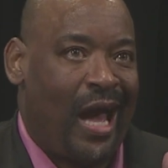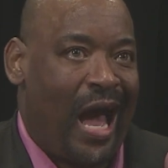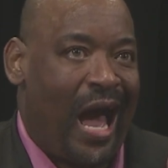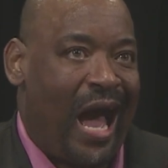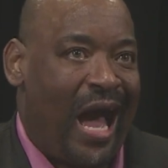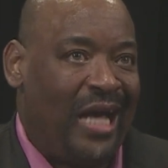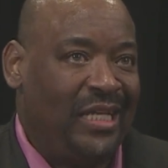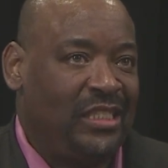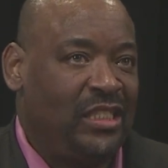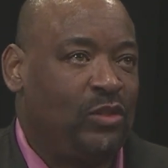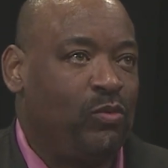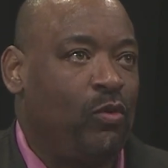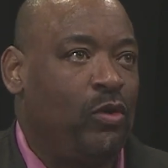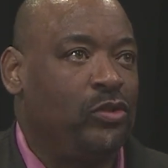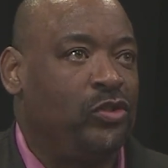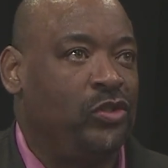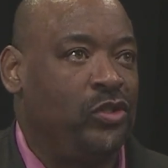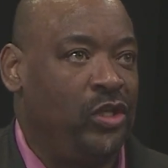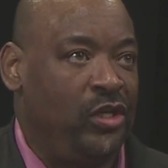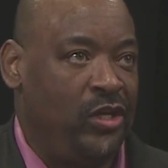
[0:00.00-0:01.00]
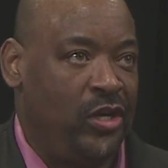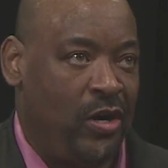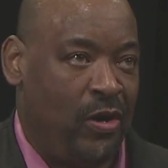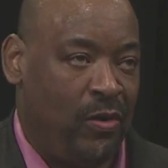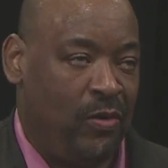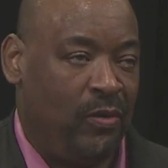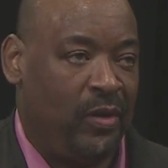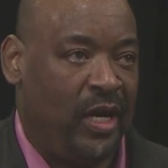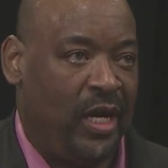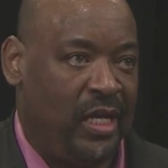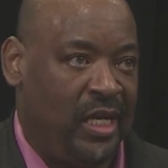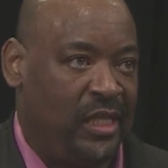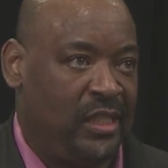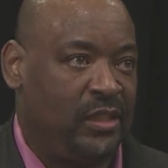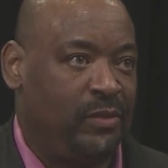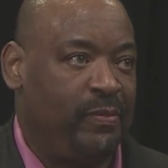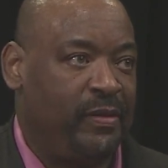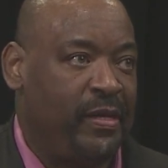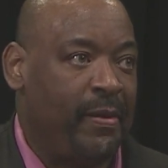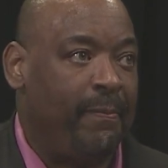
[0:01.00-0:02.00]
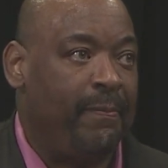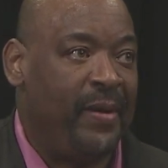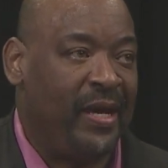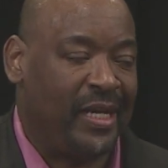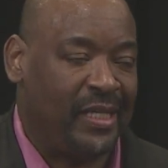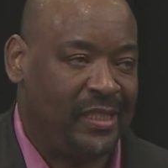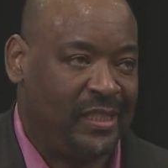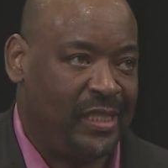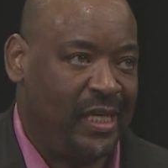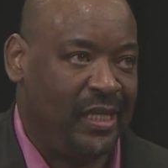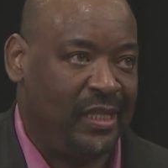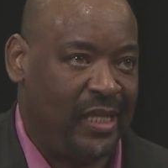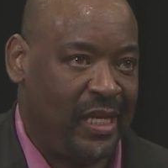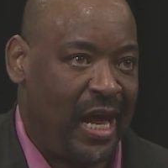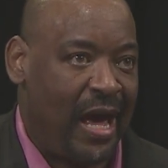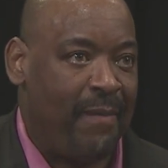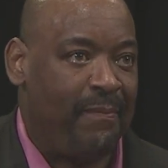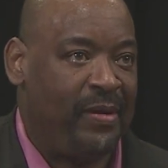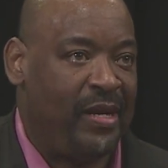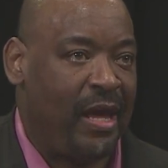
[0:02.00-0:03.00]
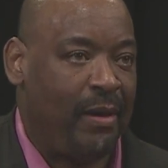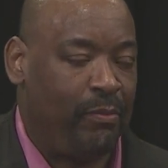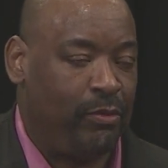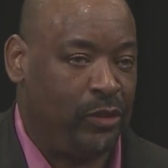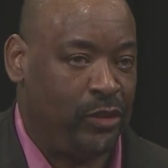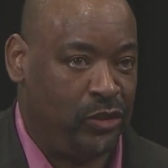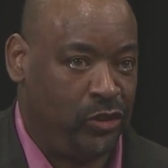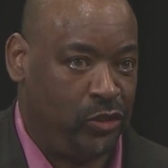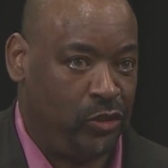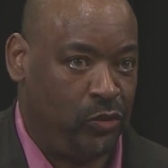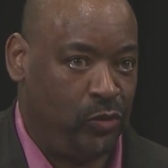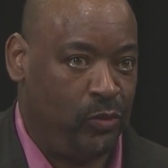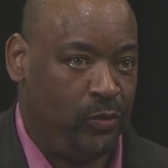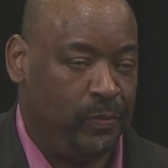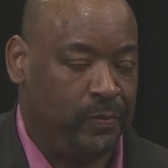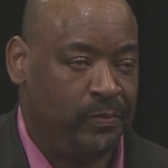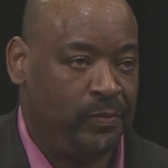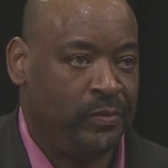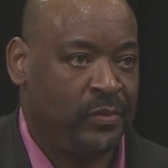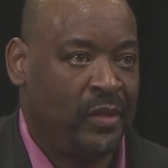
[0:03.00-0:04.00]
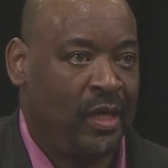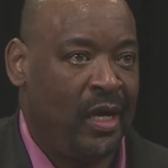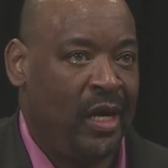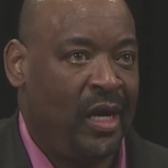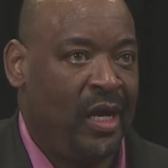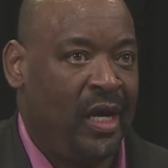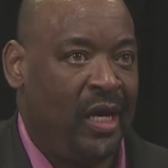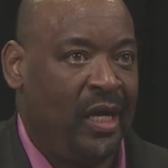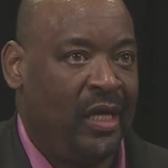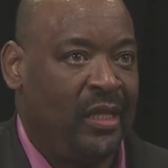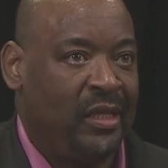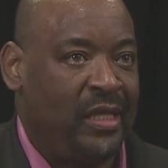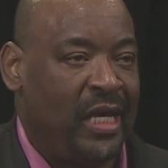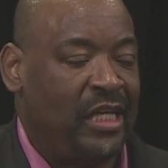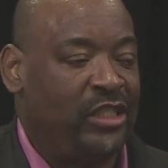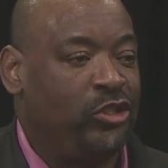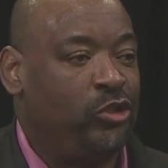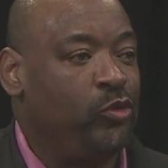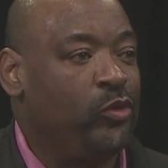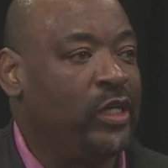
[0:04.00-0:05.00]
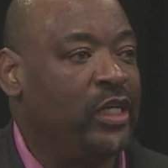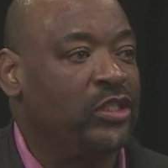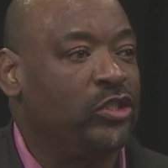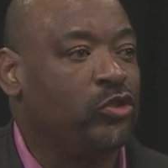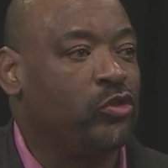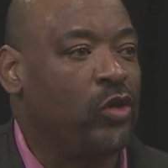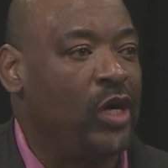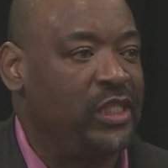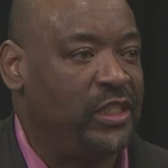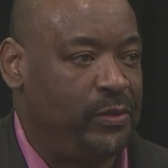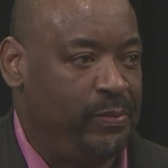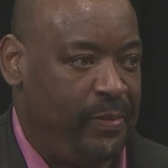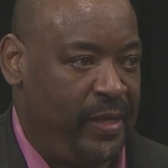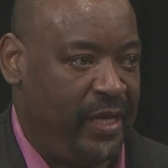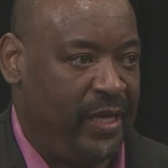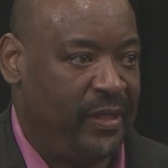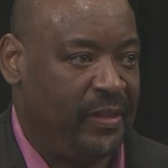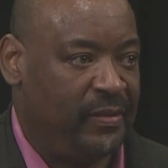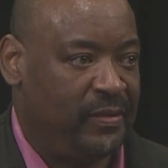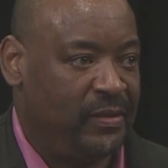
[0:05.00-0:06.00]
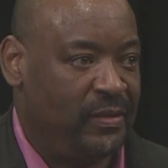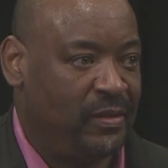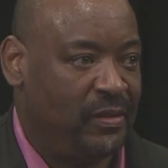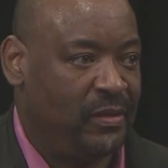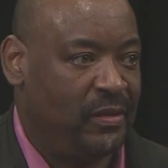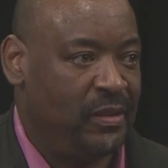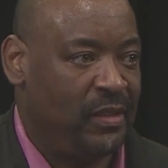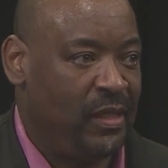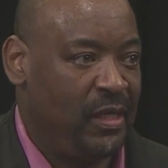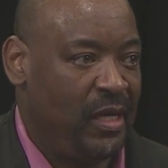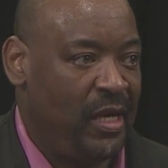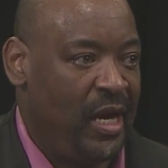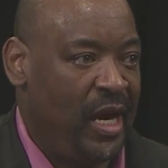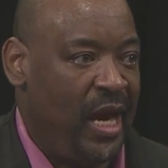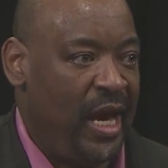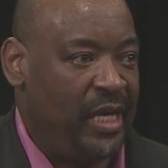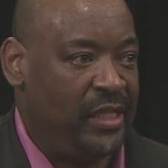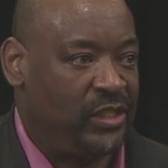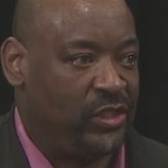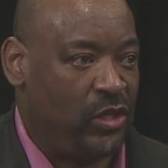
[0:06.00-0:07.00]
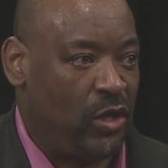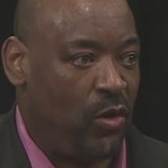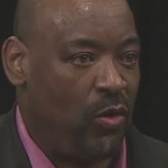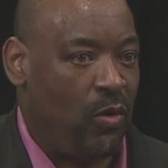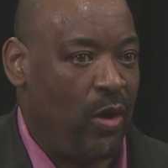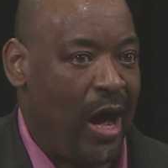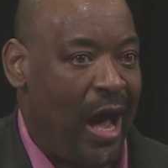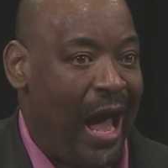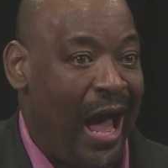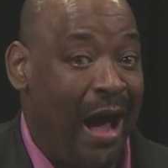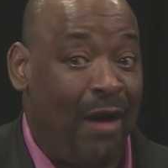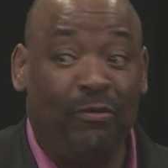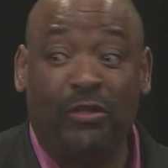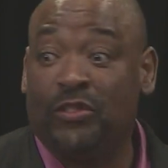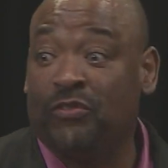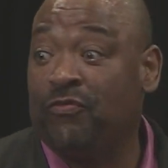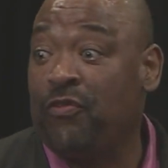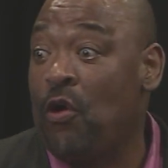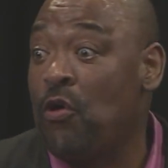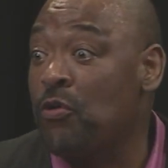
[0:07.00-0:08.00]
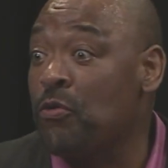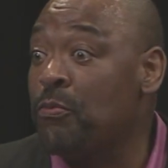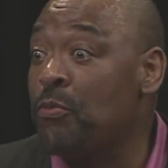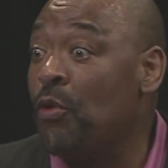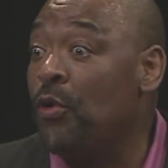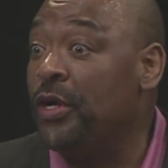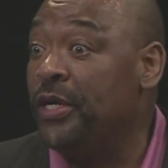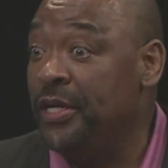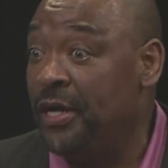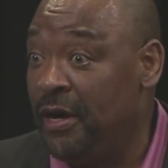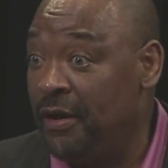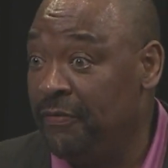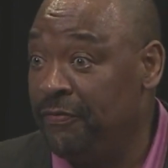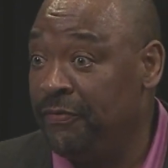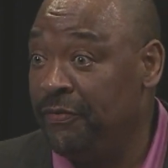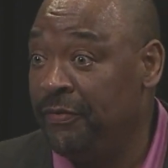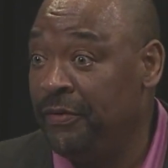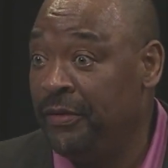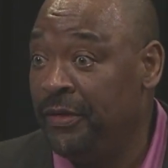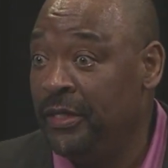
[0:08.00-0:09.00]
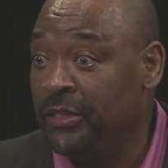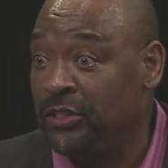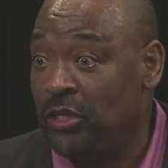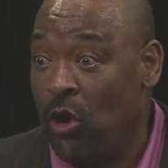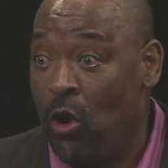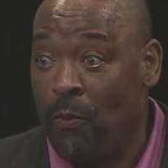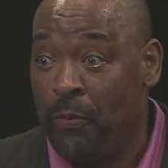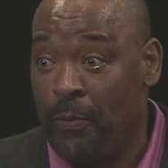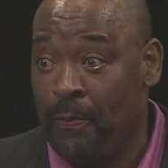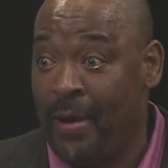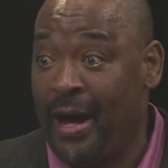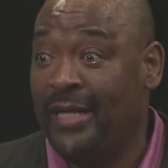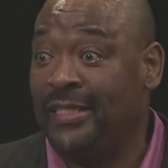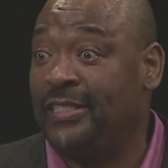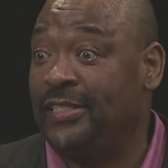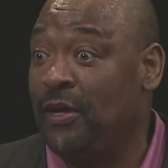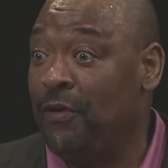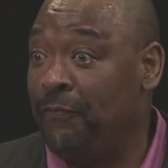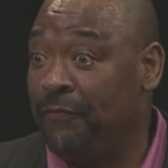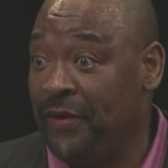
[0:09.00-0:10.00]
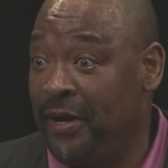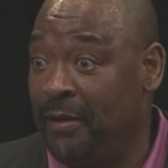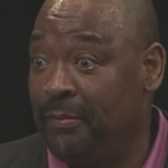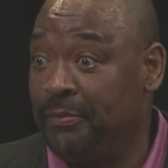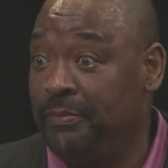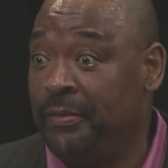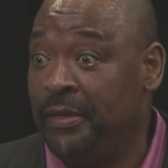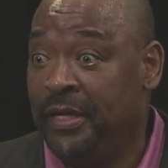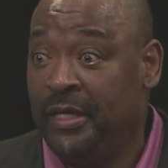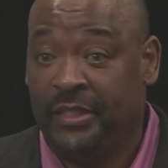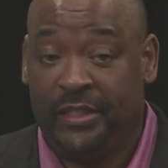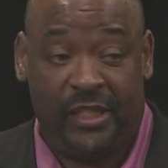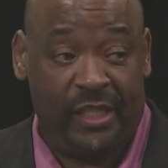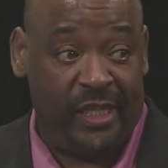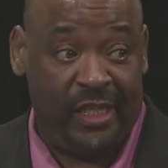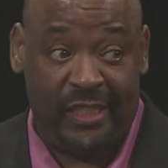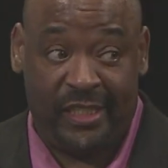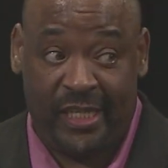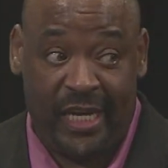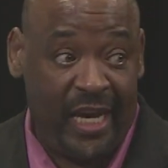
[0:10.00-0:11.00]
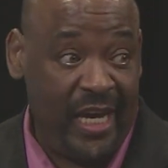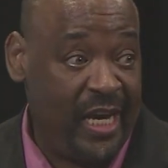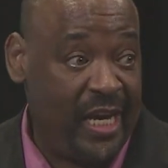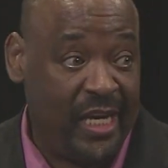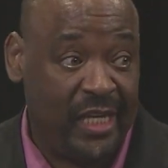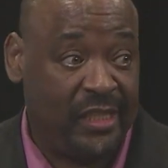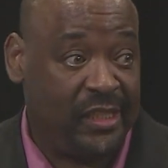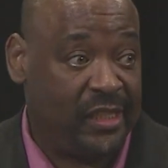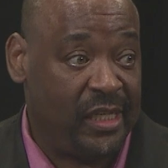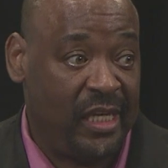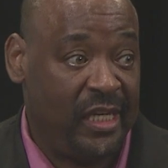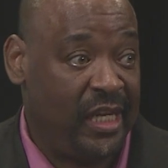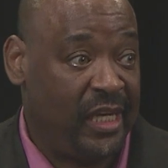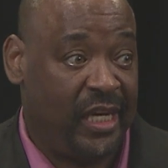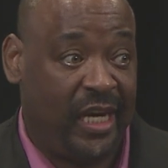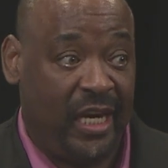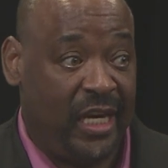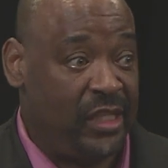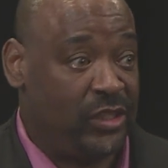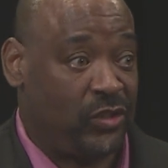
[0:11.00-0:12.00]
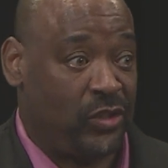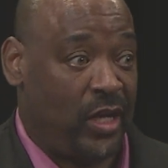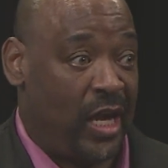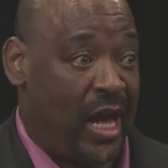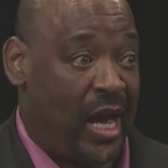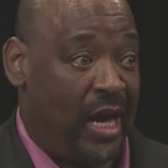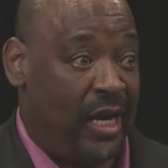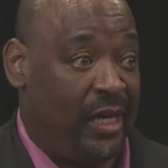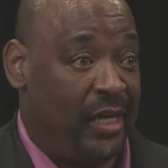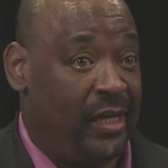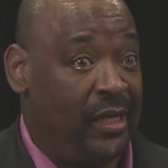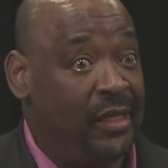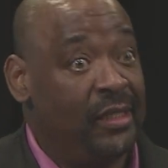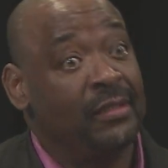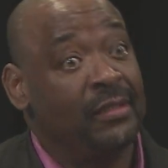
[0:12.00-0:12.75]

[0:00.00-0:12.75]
I just want you to know, and this has been the biggest thing that I've been able to do, that you can trust me. And so I was vulnerable enough to open myself up to these kids, and the kids are like,